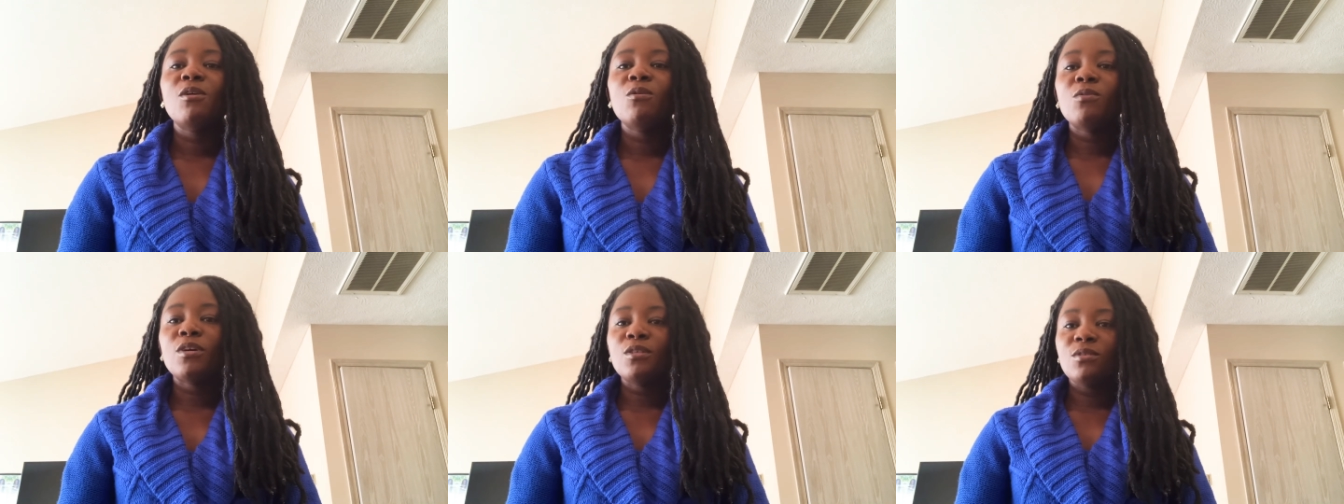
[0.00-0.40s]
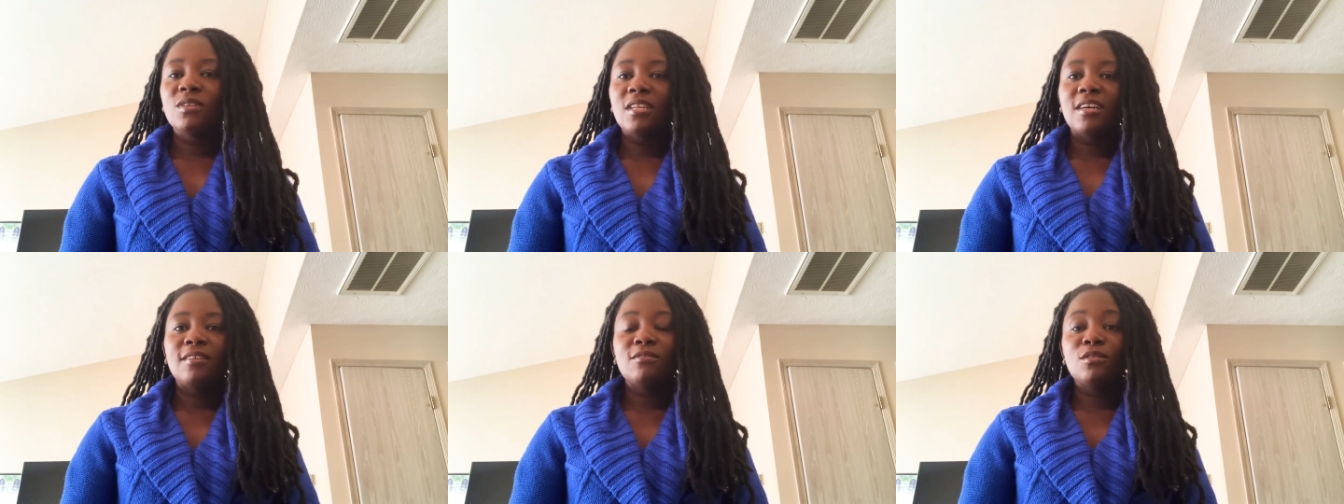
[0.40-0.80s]
What do you
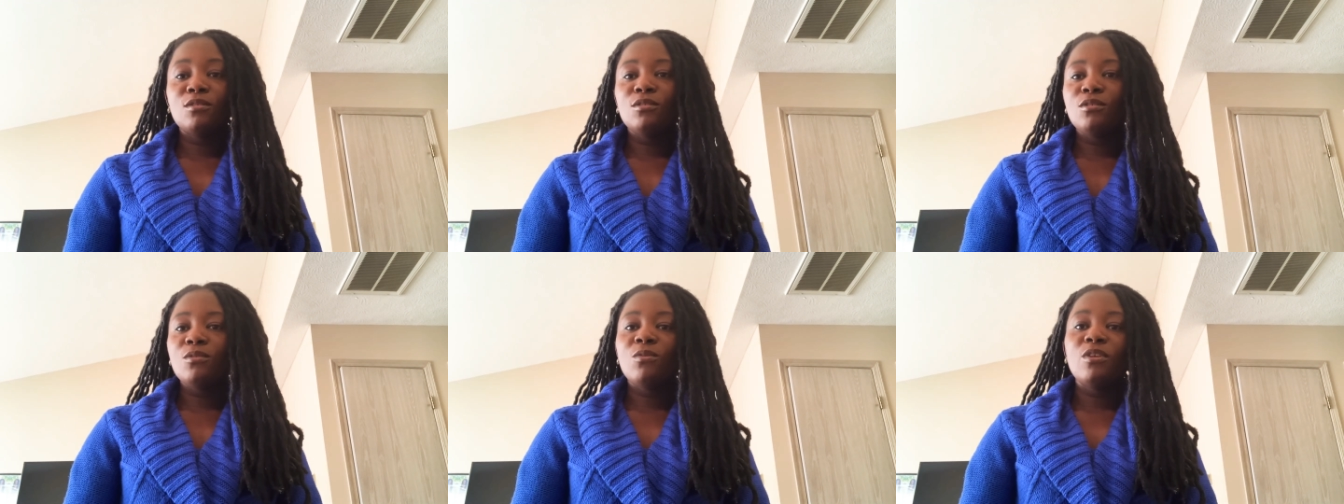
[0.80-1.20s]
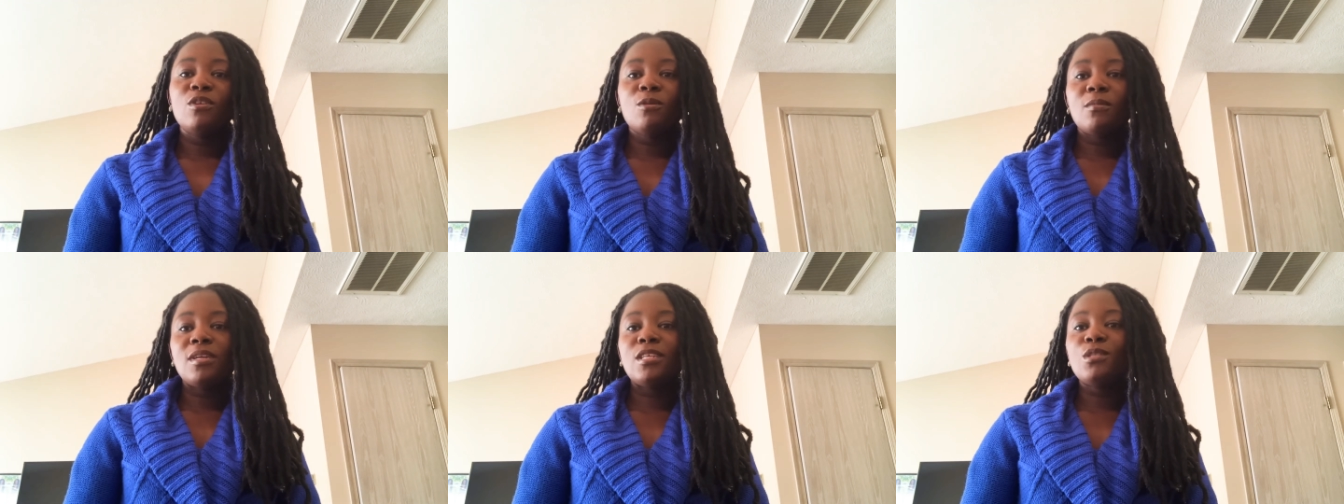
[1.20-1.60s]
love to do when
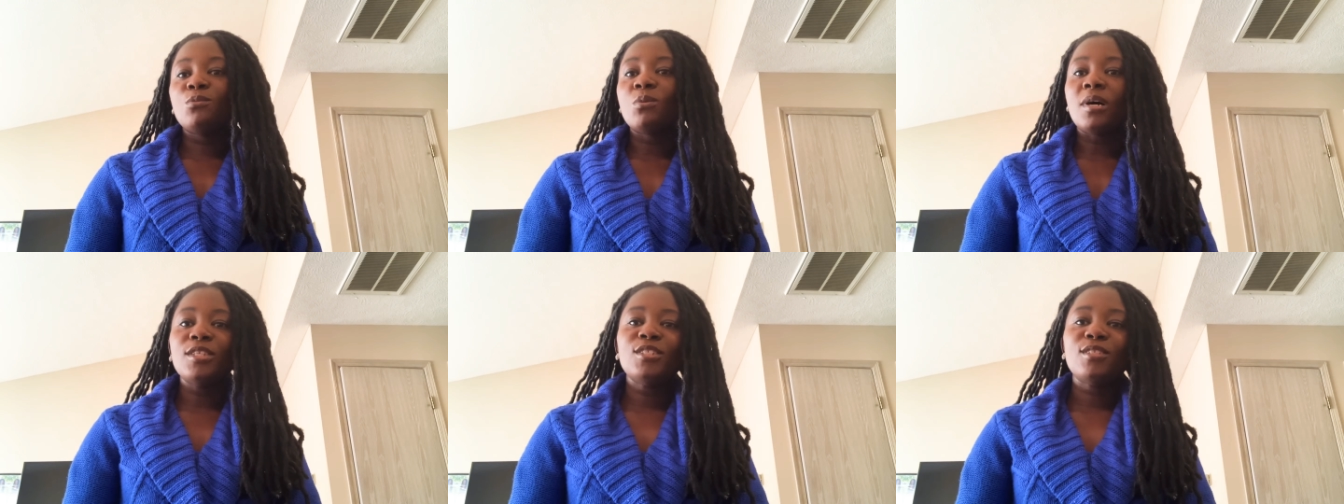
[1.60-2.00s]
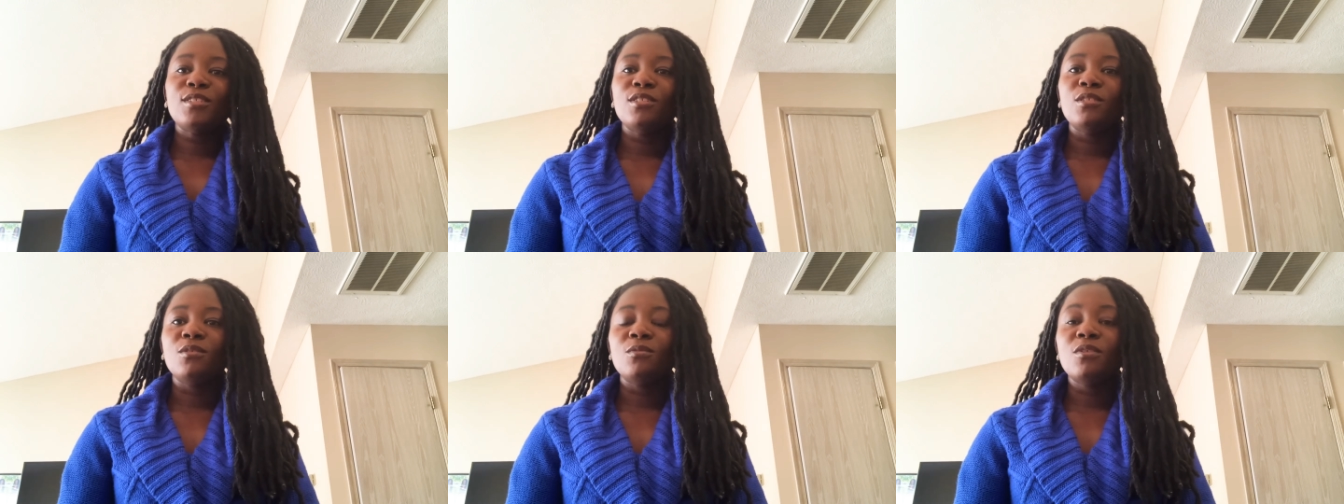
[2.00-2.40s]
nobody's watching
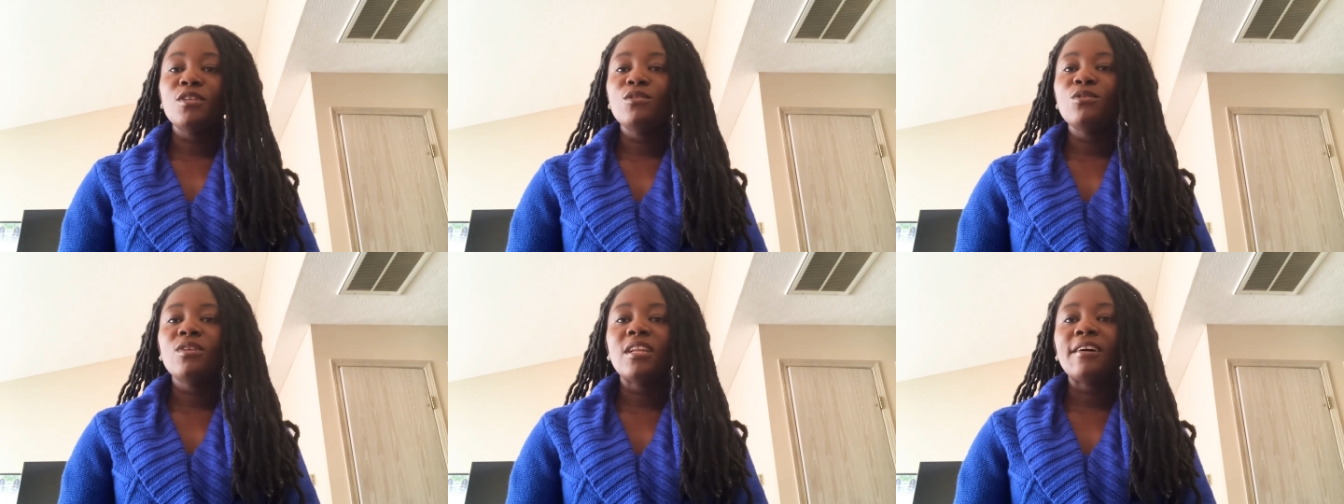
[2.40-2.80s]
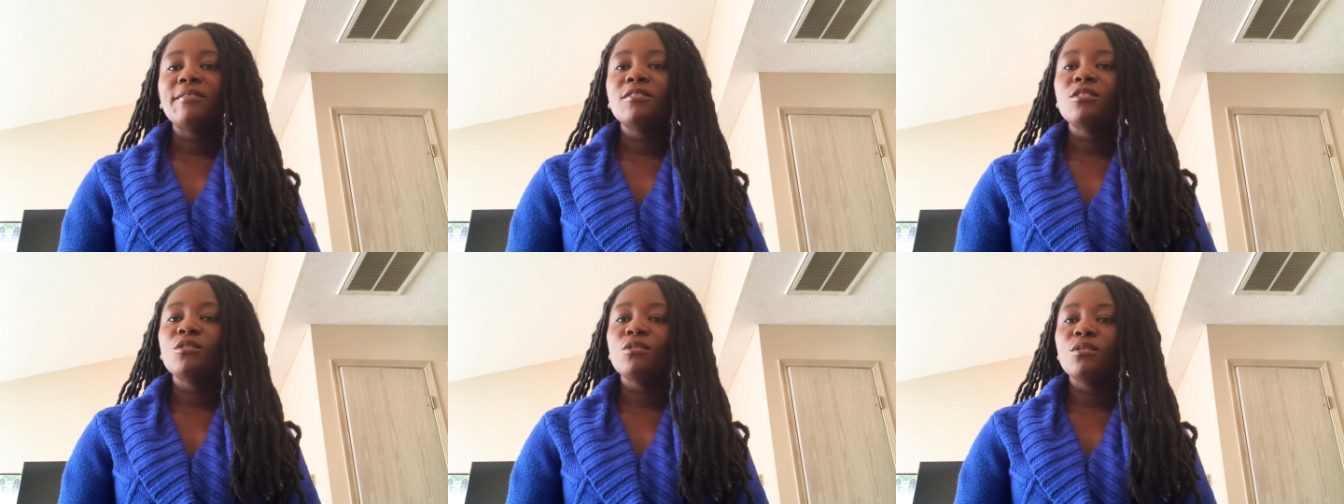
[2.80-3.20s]
you? What do you
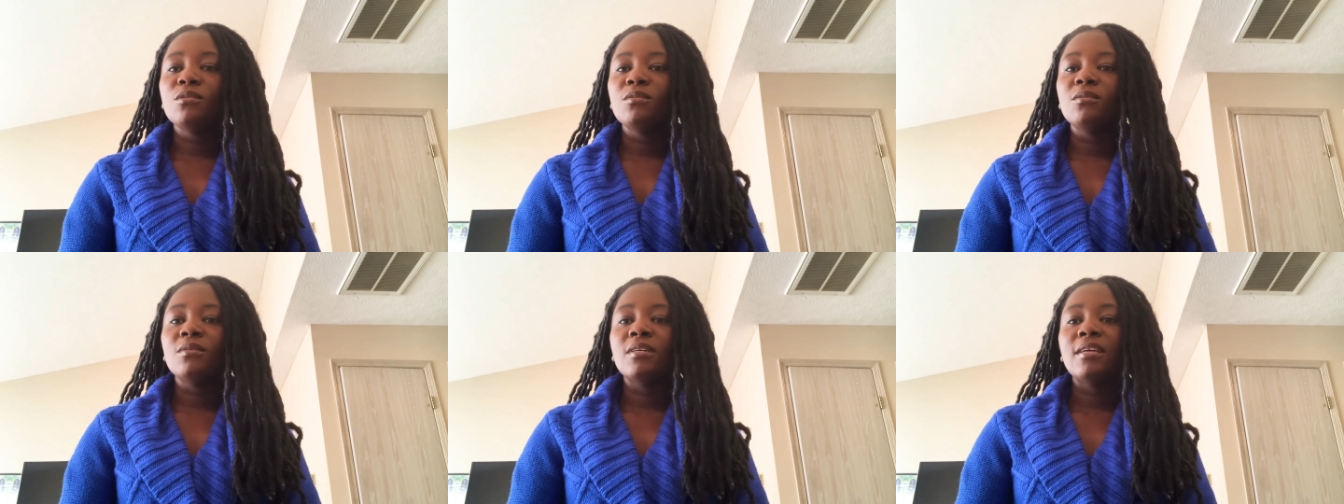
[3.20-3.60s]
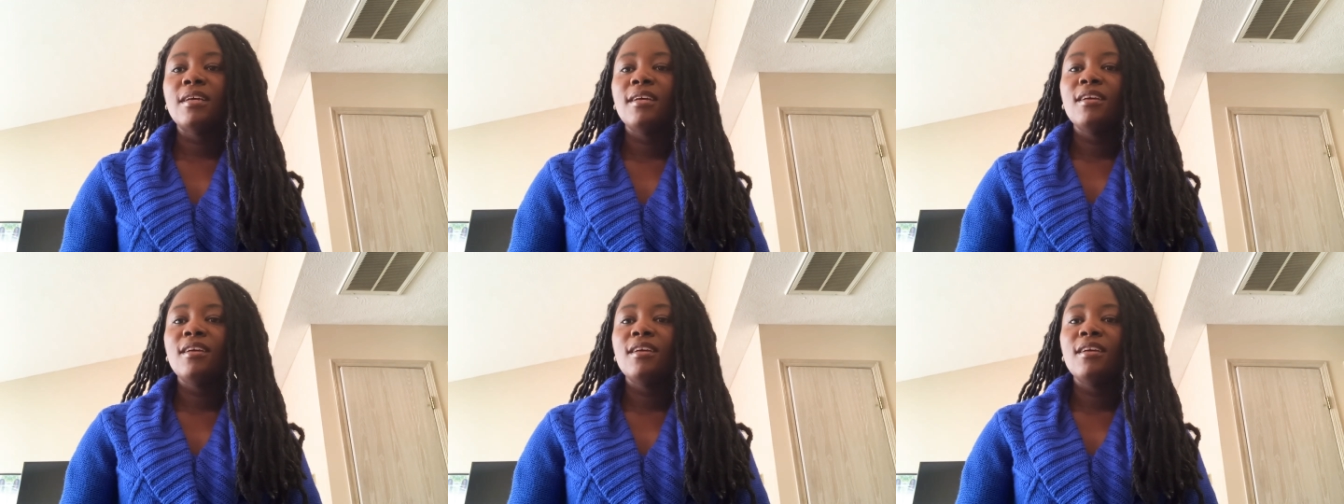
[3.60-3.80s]
love to do?